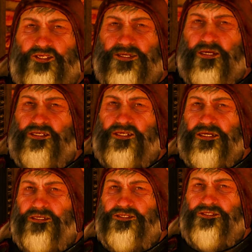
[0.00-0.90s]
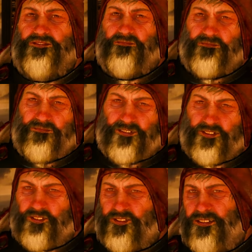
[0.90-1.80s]
She all right?
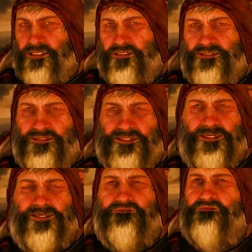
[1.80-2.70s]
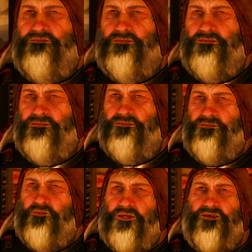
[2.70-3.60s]
In good health? Safe?
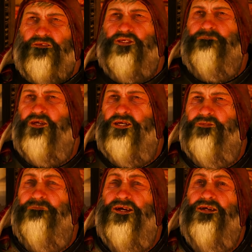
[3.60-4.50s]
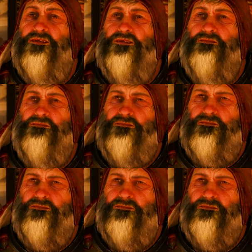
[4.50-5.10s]
Why haven't you brought her back?